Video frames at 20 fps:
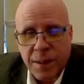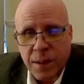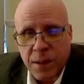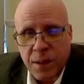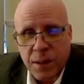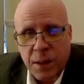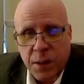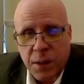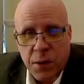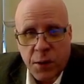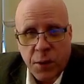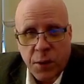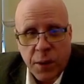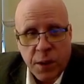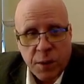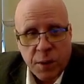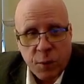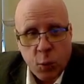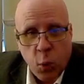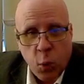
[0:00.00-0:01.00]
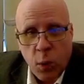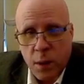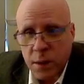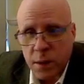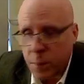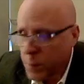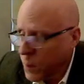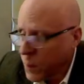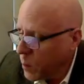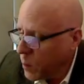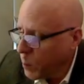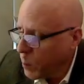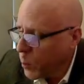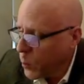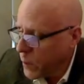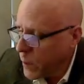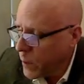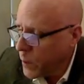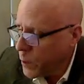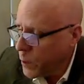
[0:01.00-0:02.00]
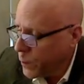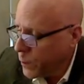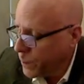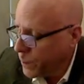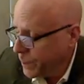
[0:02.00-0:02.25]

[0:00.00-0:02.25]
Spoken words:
unless you're thinking of quantum teleportation.